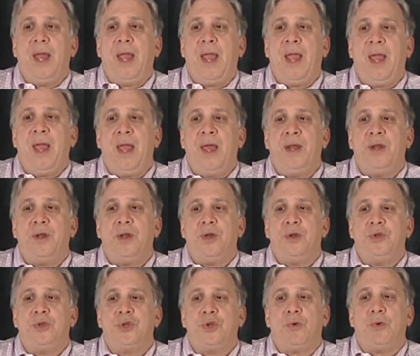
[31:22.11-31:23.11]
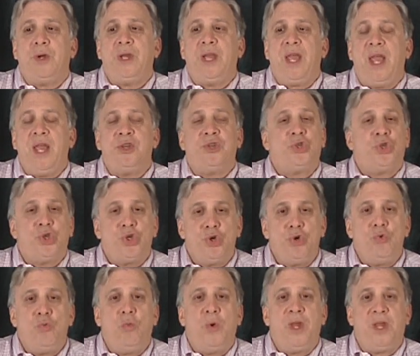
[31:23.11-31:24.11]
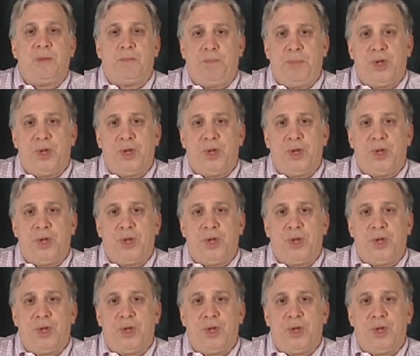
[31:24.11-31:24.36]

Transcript: And during a 2-week